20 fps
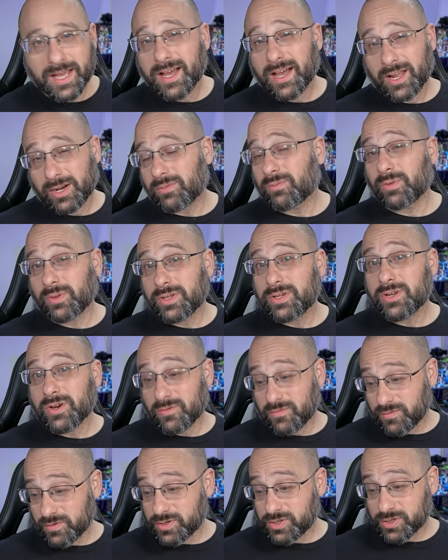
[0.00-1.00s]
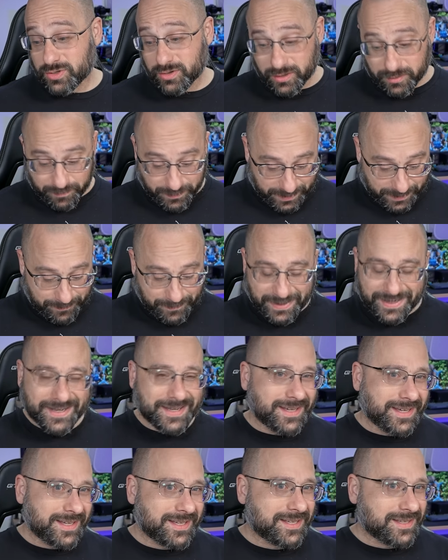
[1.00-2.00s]
I don't really know for sure, but
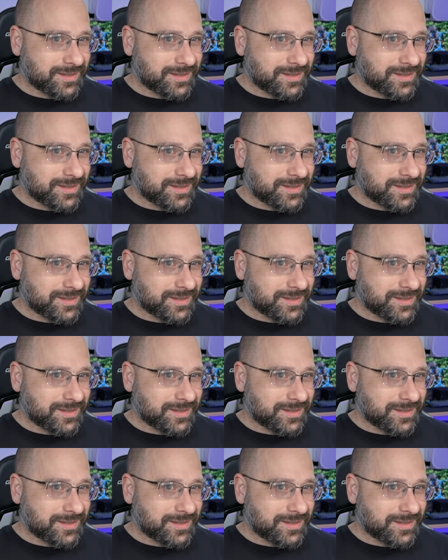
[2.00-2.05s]
I